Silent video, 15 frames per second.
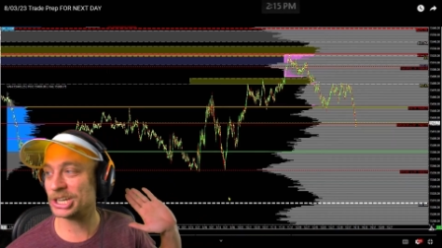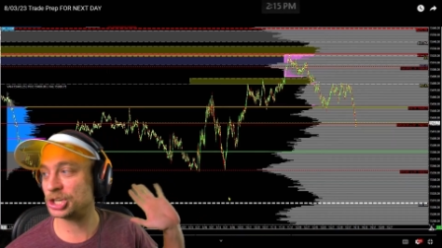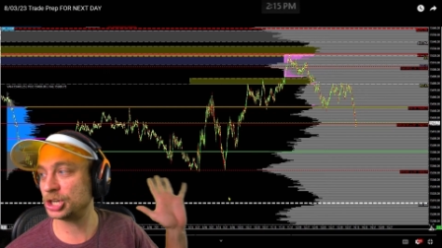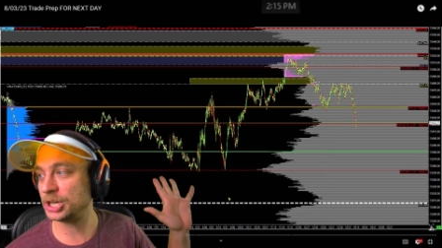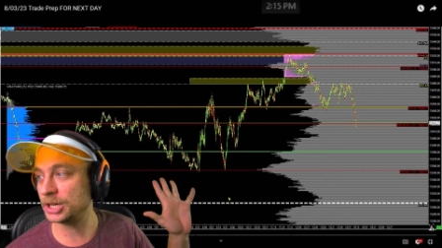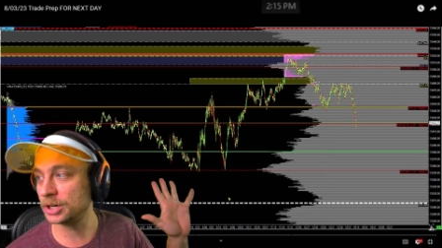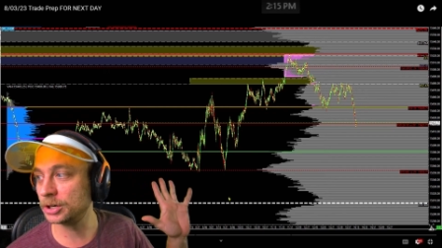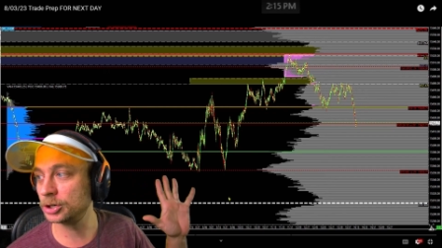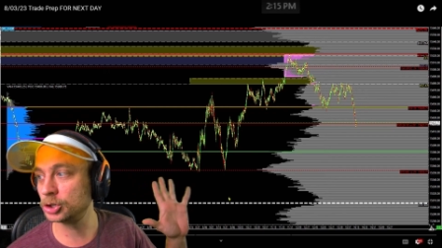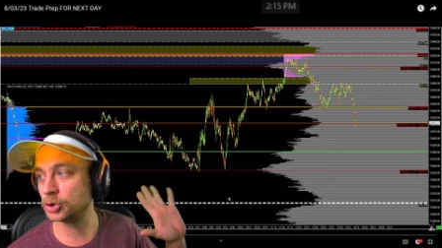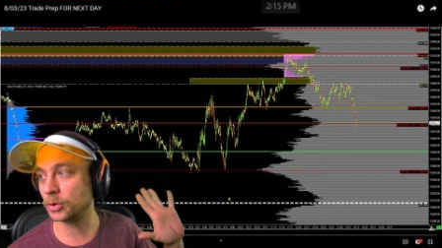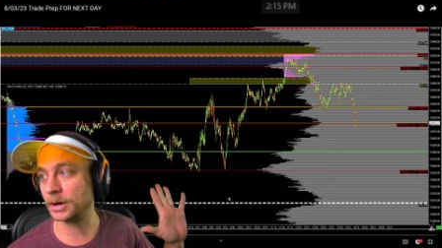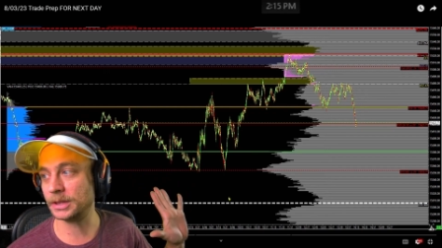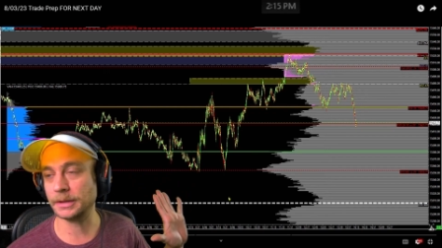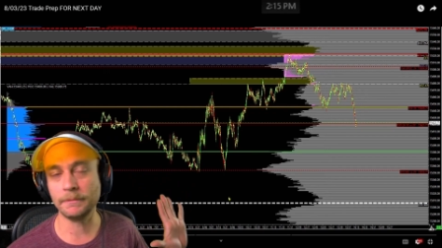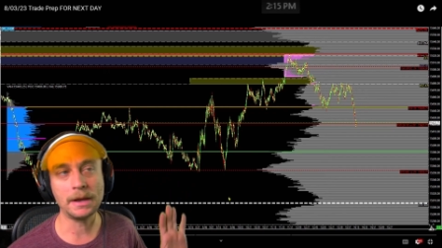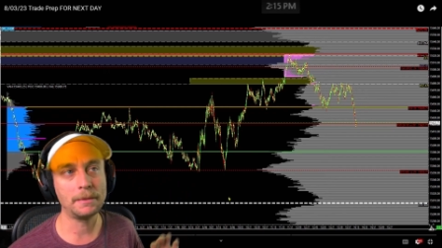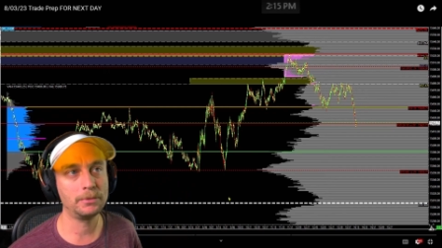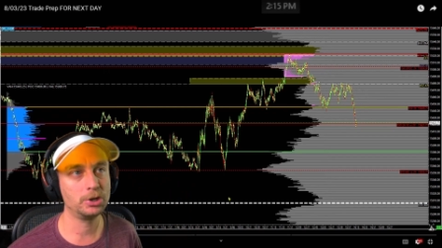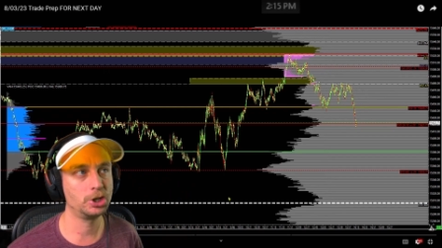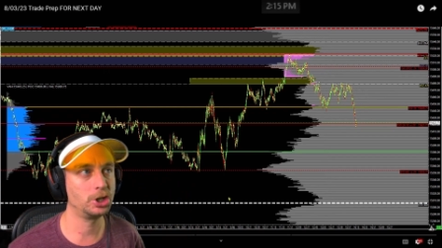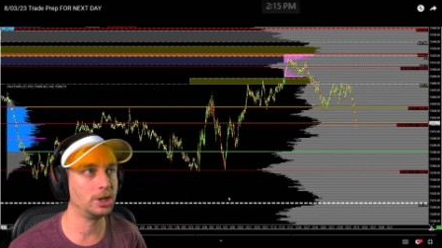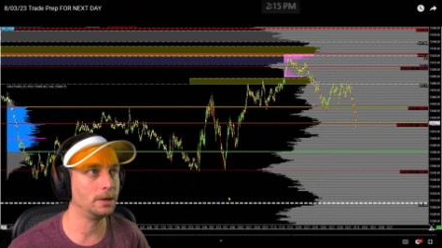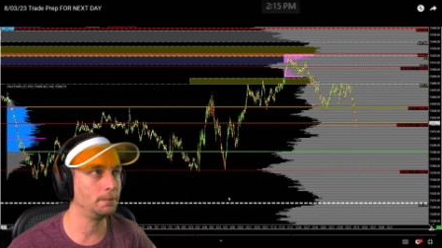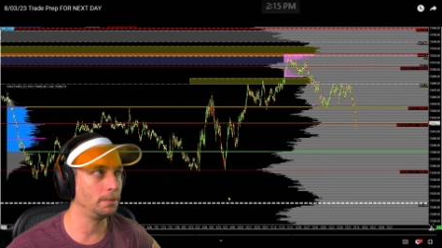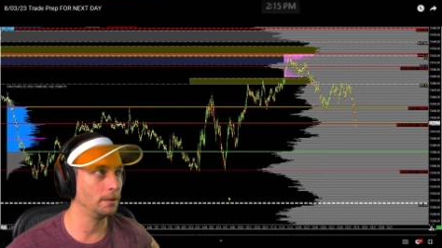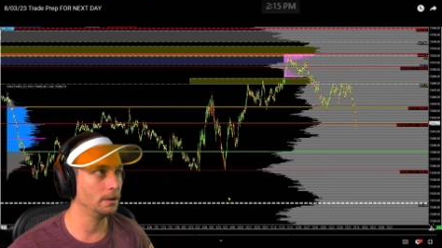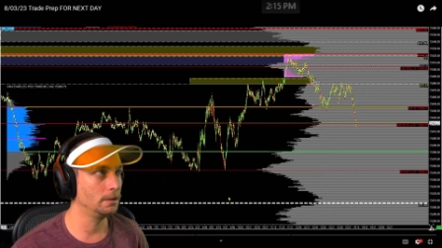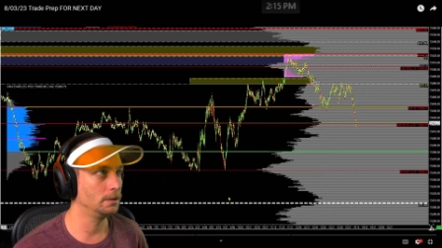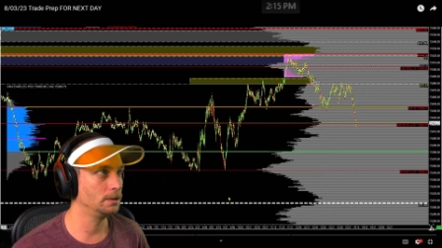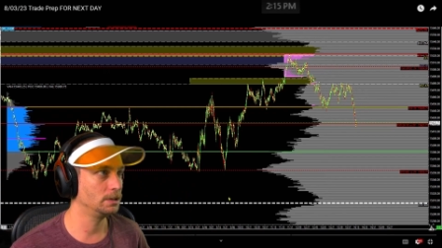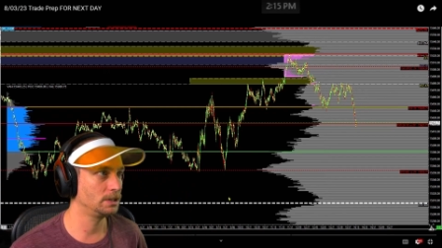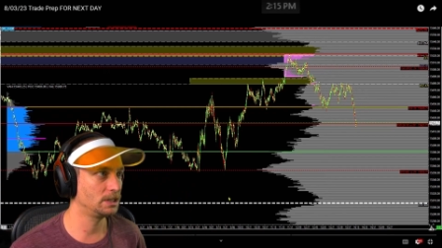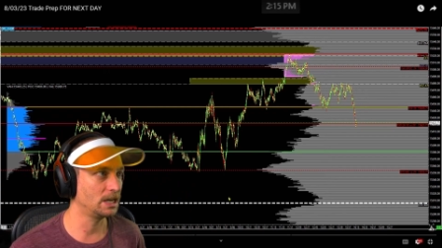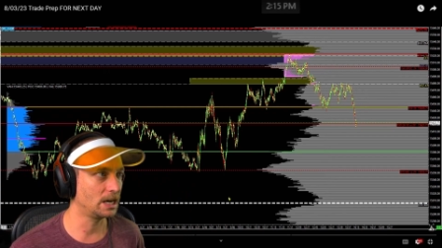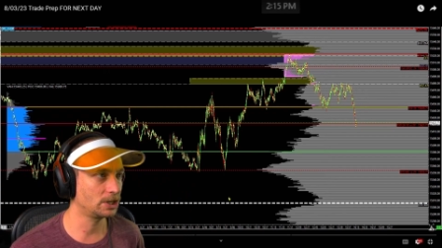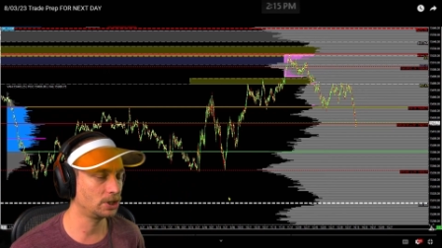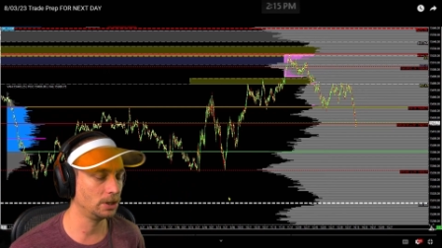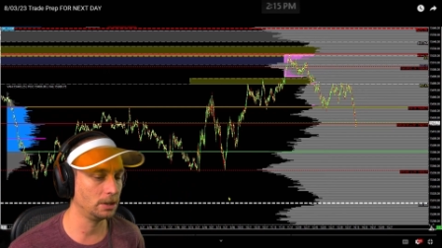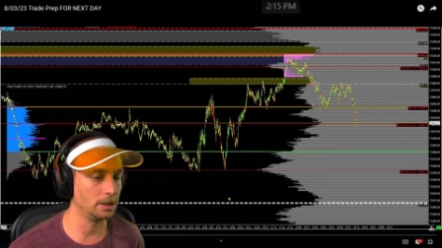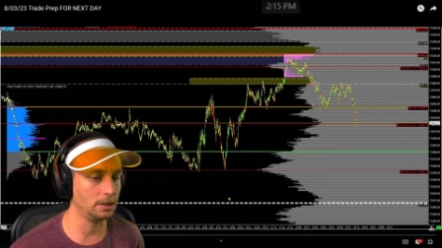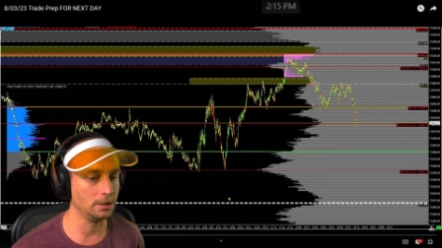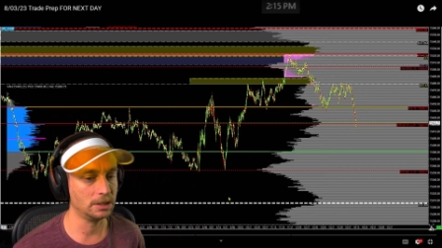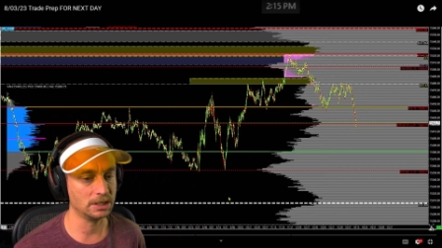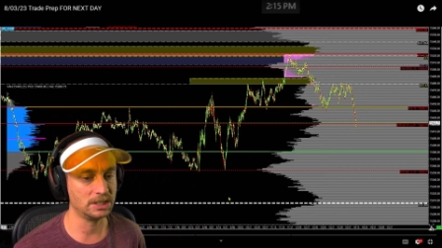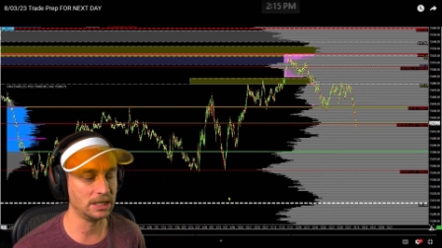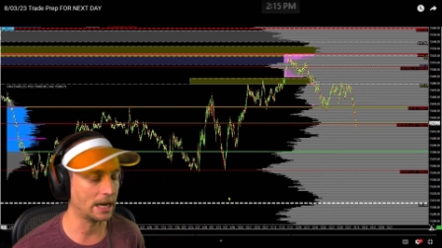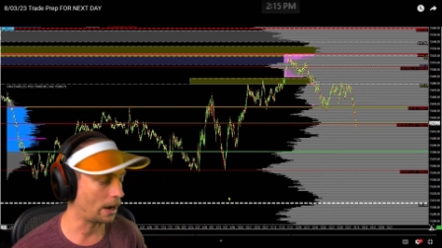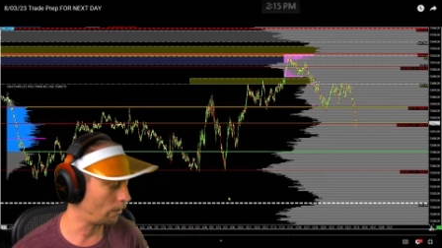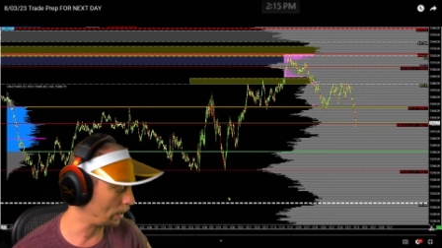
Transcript: here, join the membership section and you can see how I